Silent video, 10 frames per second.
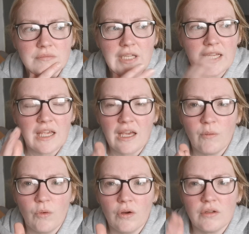Like you
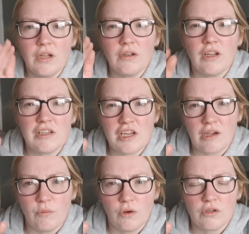can't walk, not that you
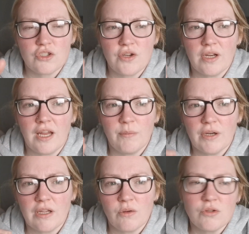can't walk on a straight line,
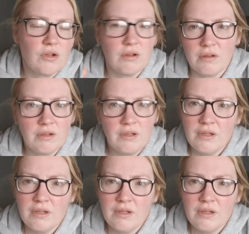but it goes all